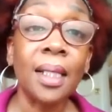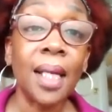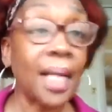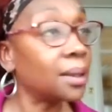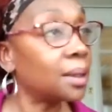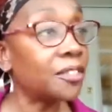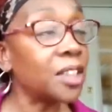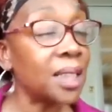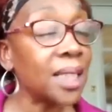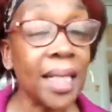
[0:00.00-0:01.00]

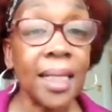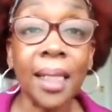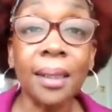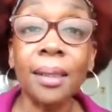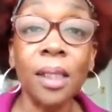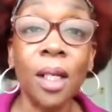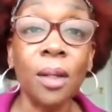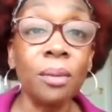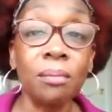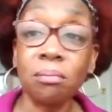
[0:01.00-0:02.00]
after taking,
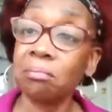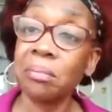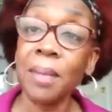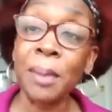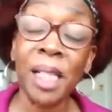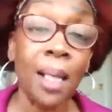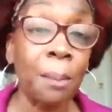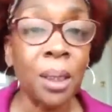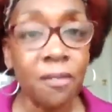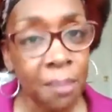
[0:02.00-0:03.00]
maybe a
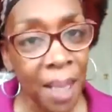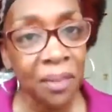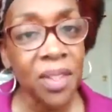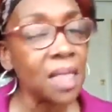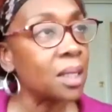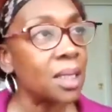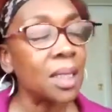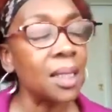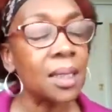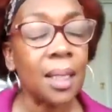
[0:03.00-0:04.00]
couple of months into
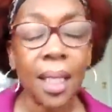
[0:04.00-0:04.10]
this,